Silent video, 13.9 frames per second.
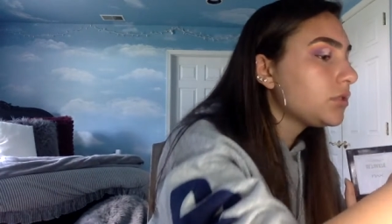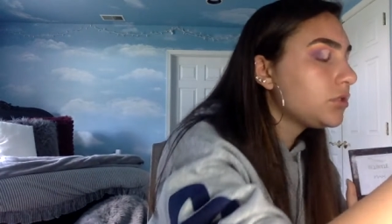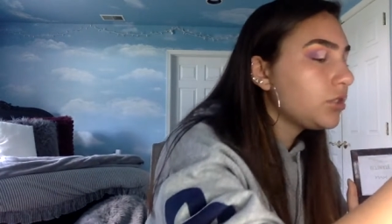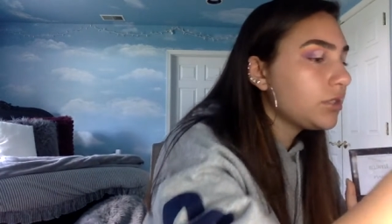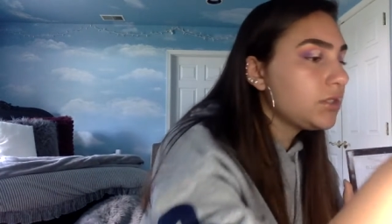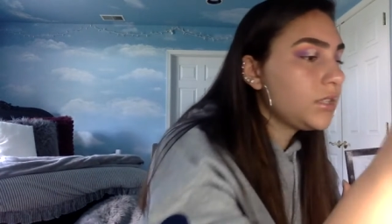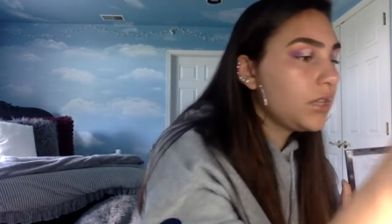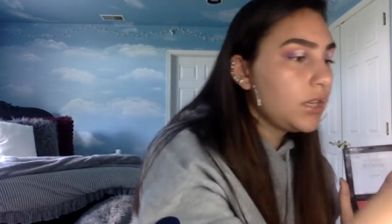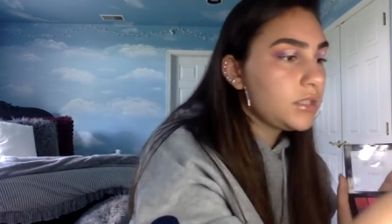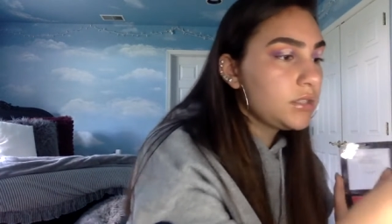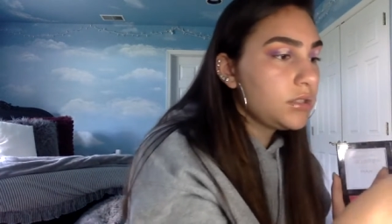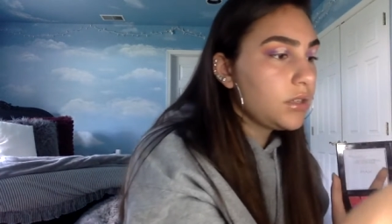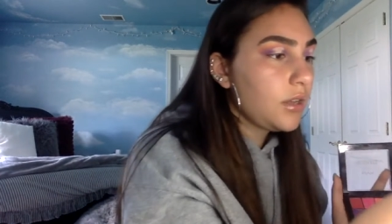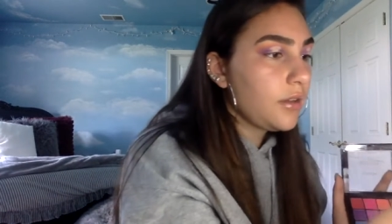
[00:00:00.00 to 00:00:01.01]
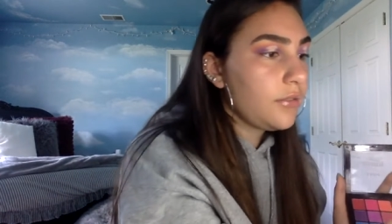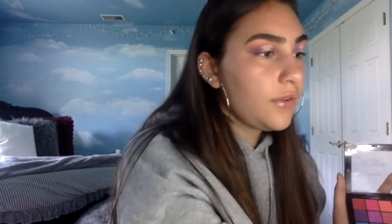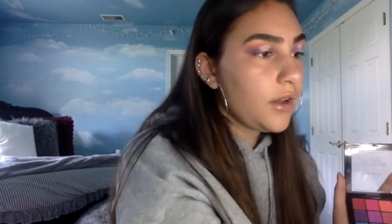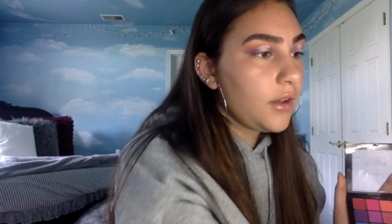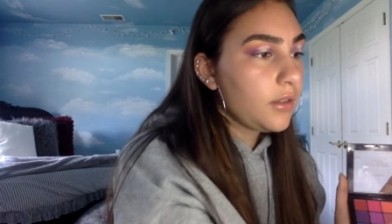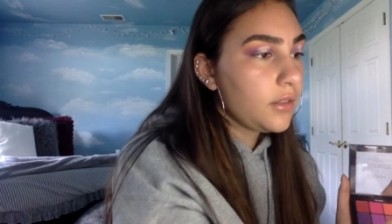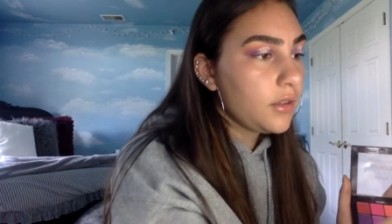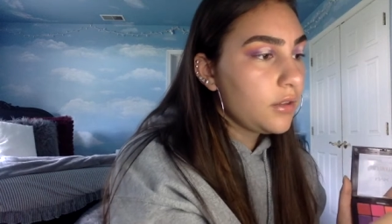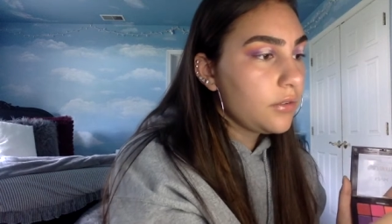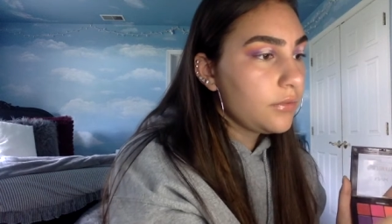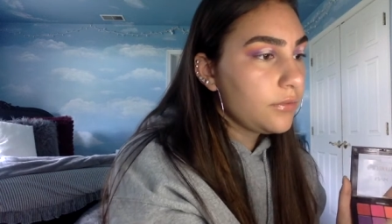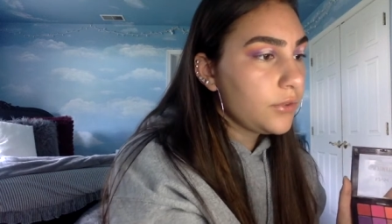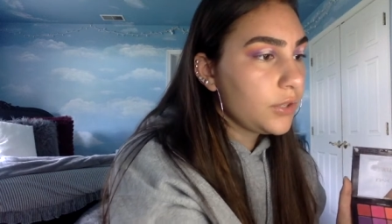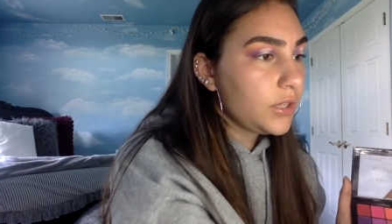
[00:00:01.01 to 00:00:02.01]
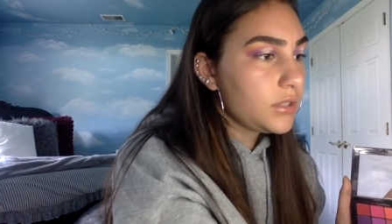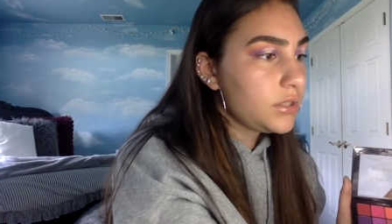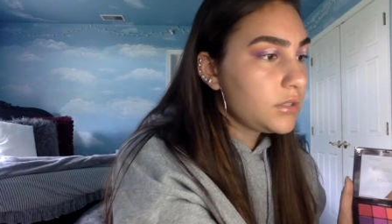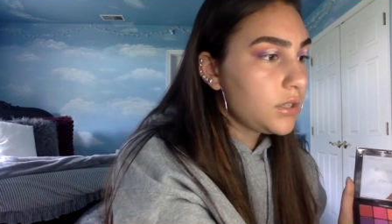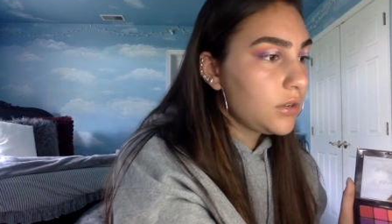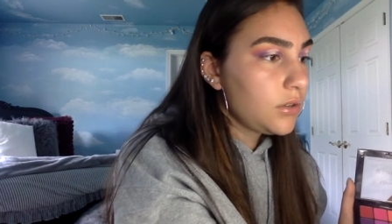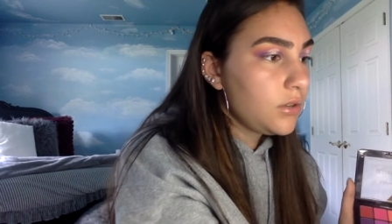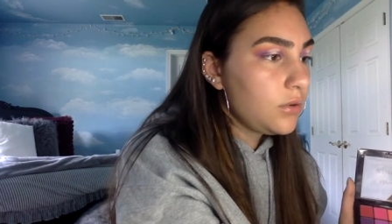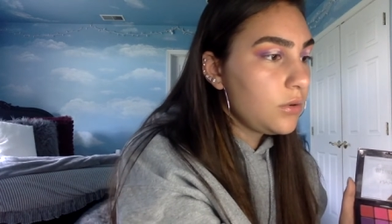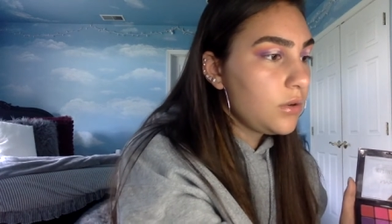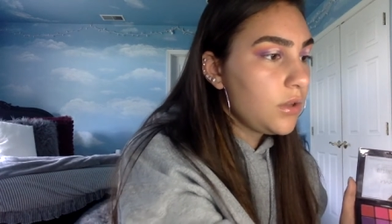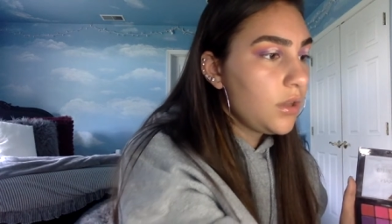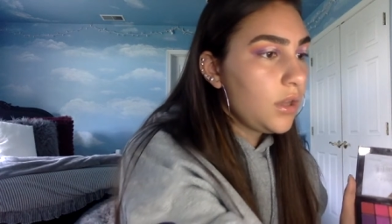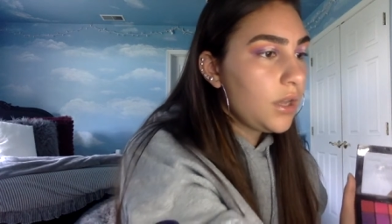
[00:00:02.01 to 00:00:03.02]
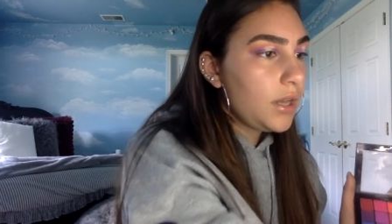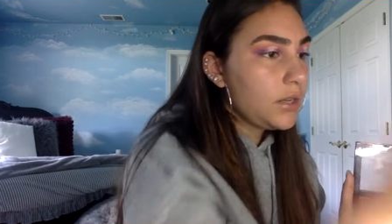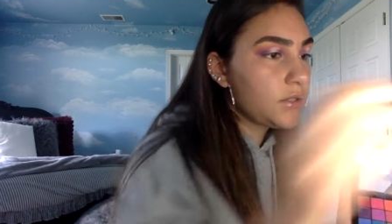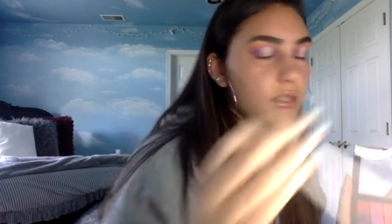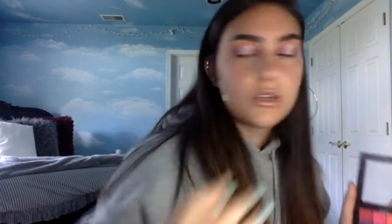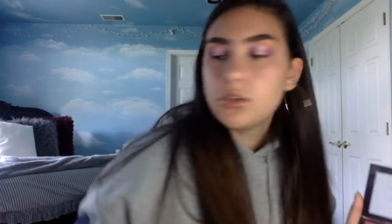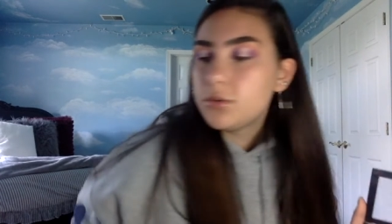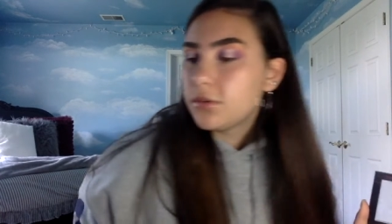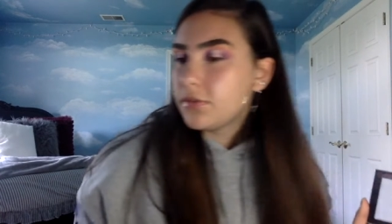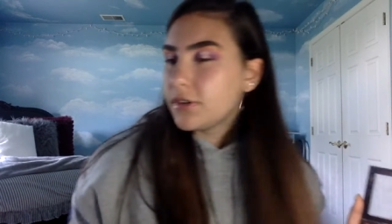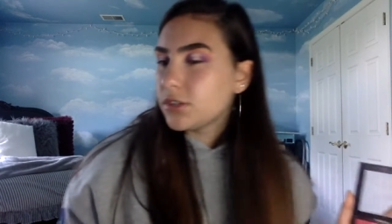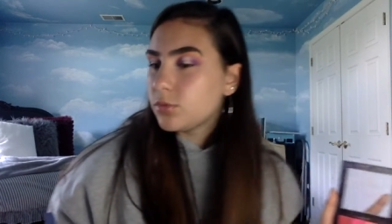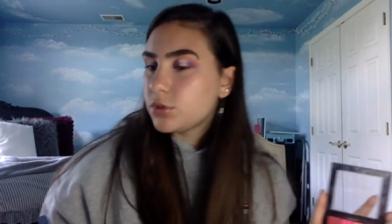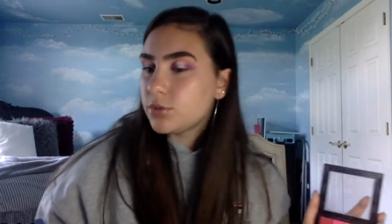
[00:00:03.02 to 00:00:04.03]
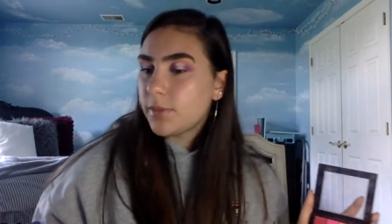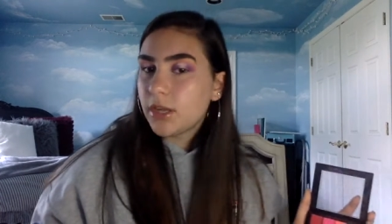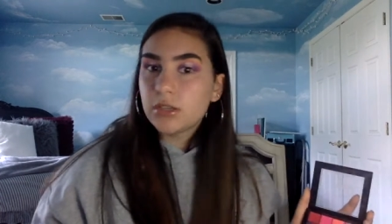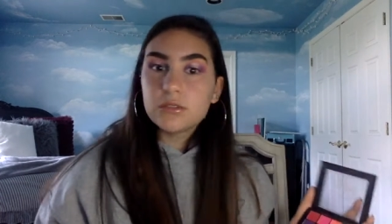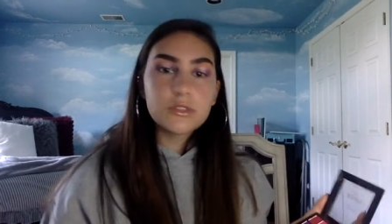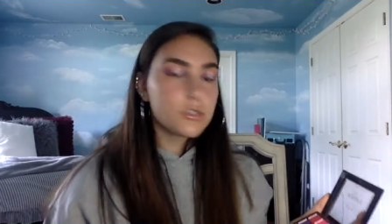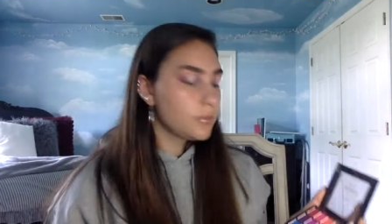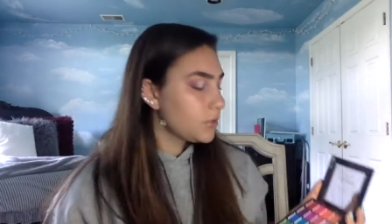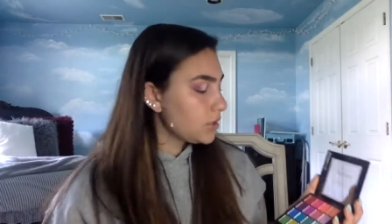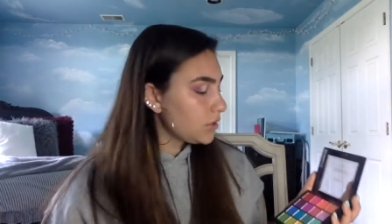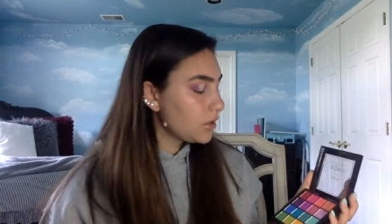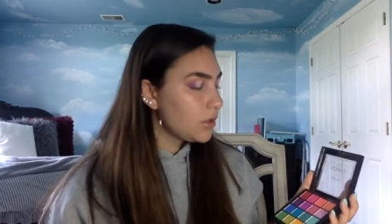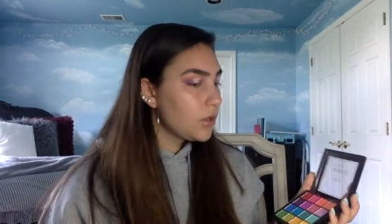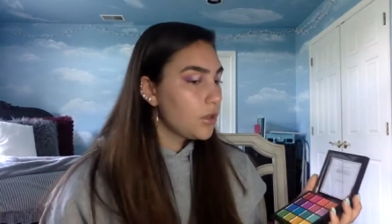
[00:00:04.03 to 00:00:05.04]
just in case if I like forget to tell you, and I'll tell you if I switch palettes for something.